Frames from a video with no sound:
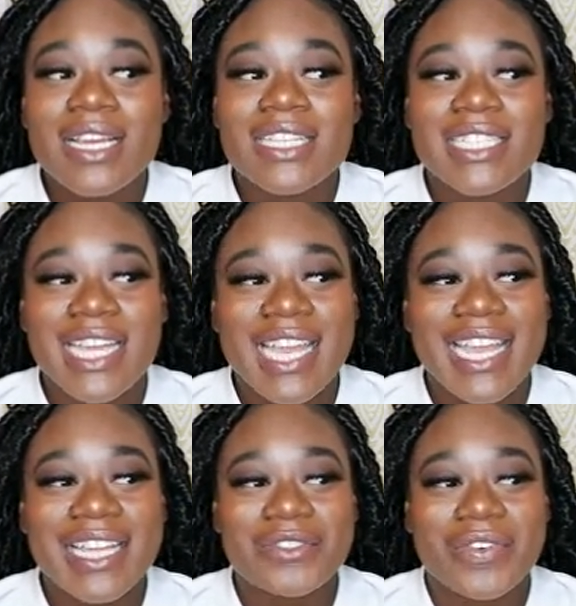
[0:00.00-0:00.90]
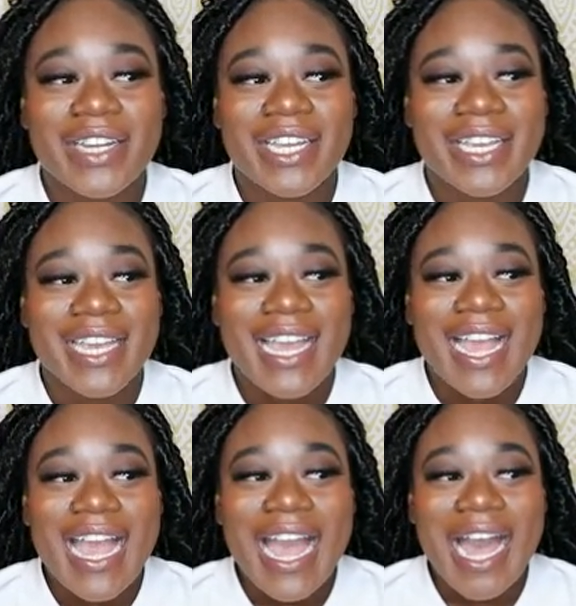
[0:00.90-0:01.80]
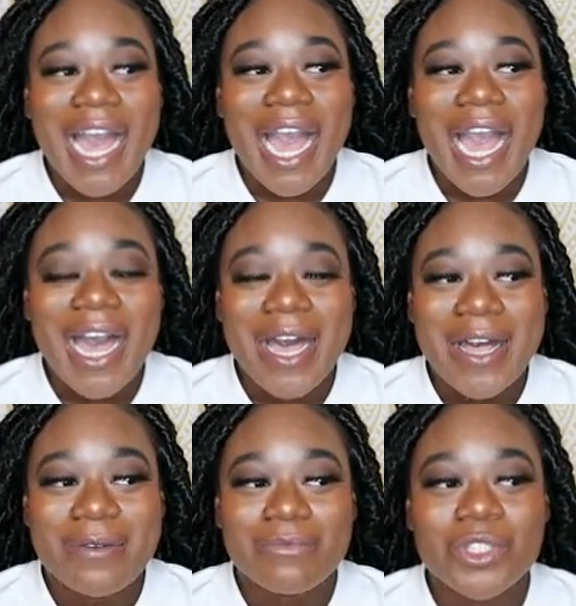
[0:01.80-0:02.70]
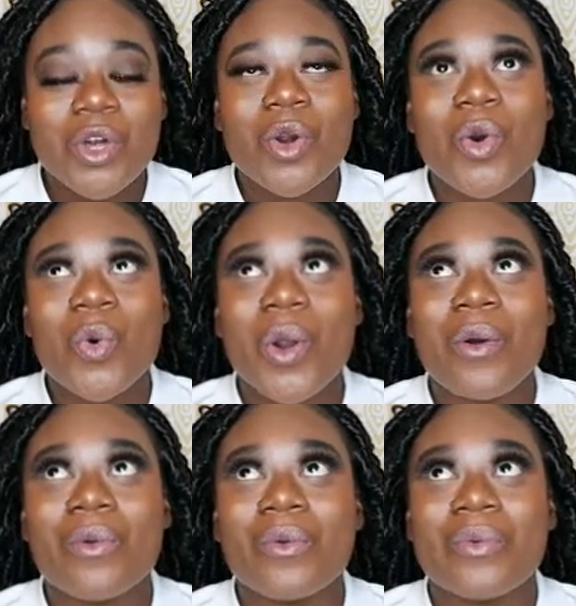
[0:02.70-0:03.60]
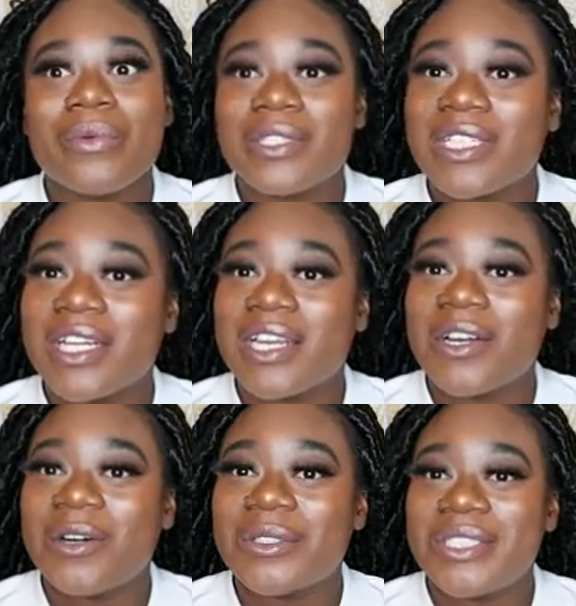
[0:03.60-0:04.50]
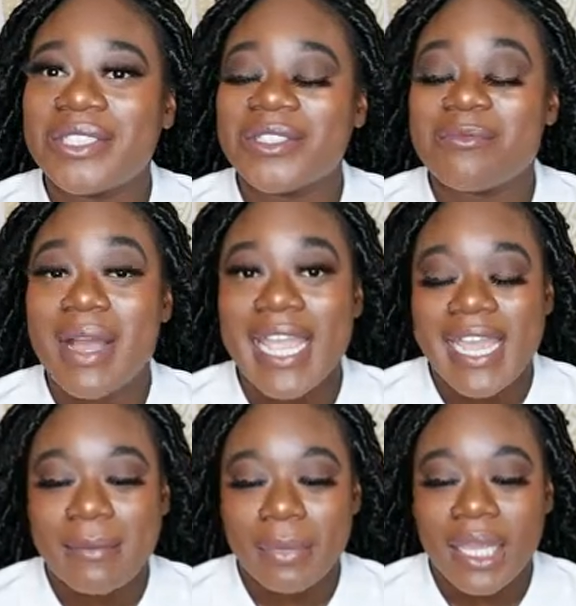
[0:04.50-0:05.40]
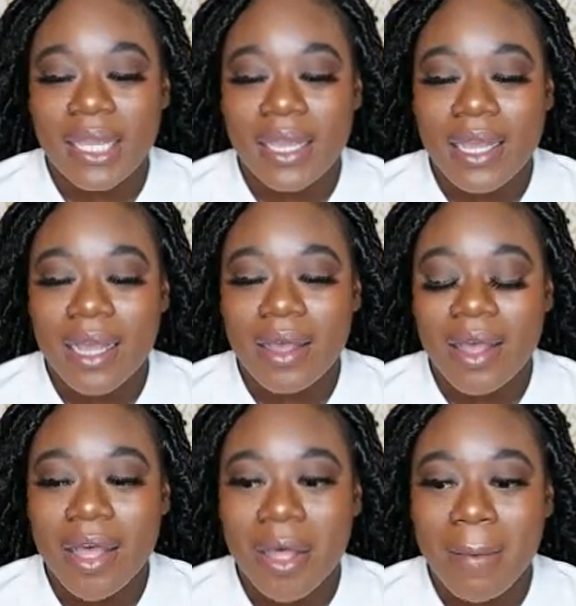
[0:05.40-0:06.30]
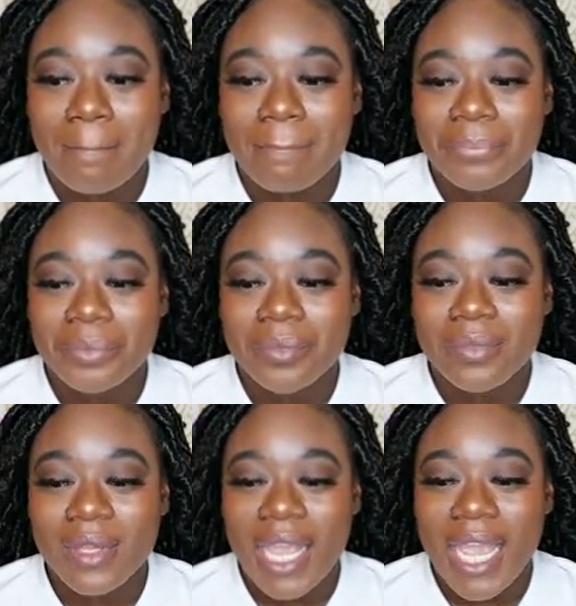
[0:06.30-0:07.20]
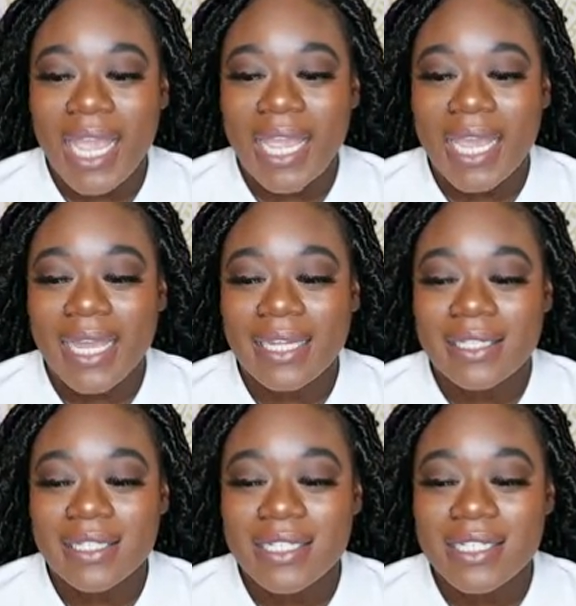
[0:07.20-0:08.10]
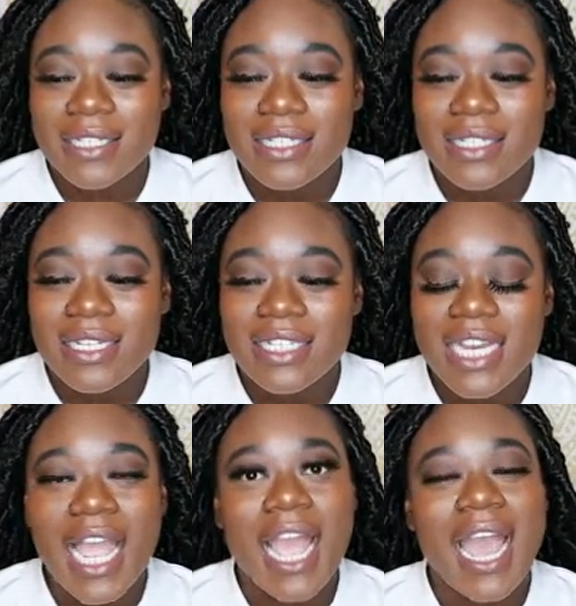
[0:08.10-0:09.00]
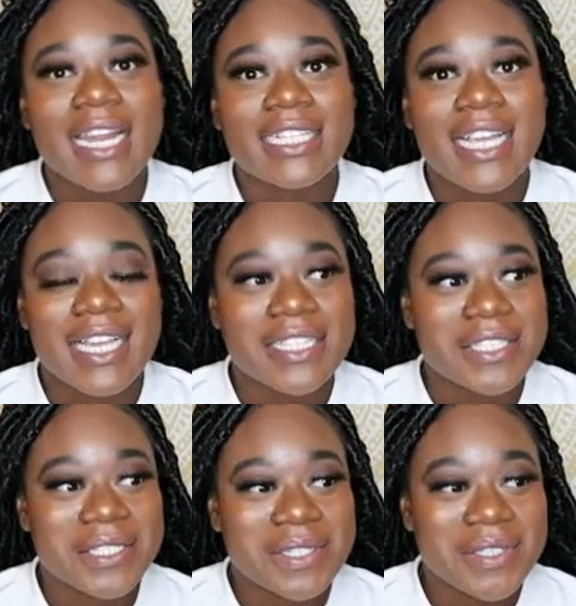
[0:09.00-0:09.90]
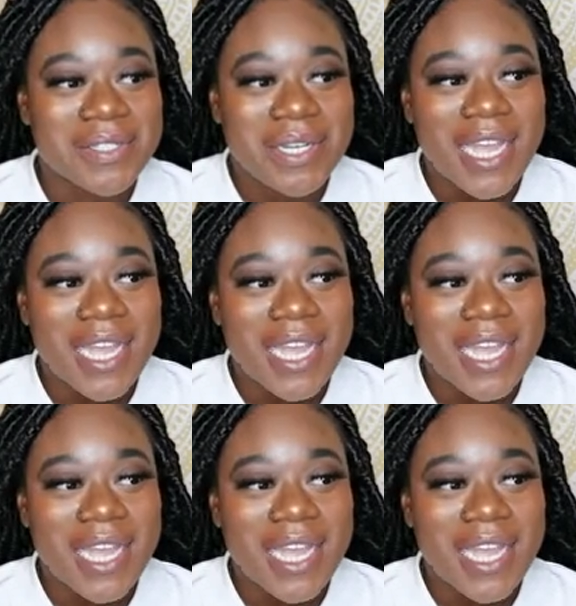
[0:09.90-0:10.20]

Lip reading: She is funny. So we was gonna go to Miami, and she had gotten a tattoo,